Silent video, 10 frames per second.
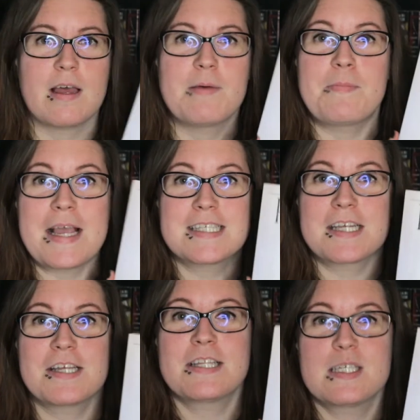And
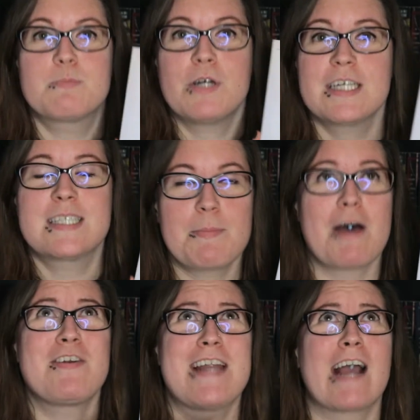basically this book is
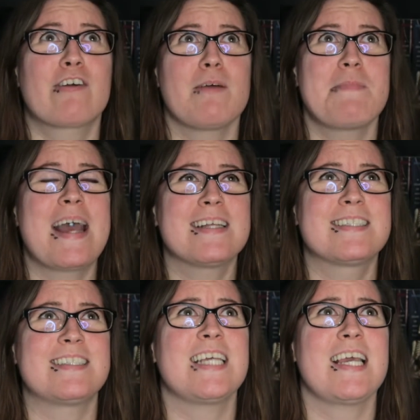about
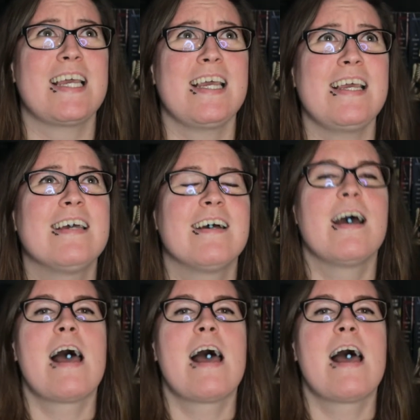necromancy.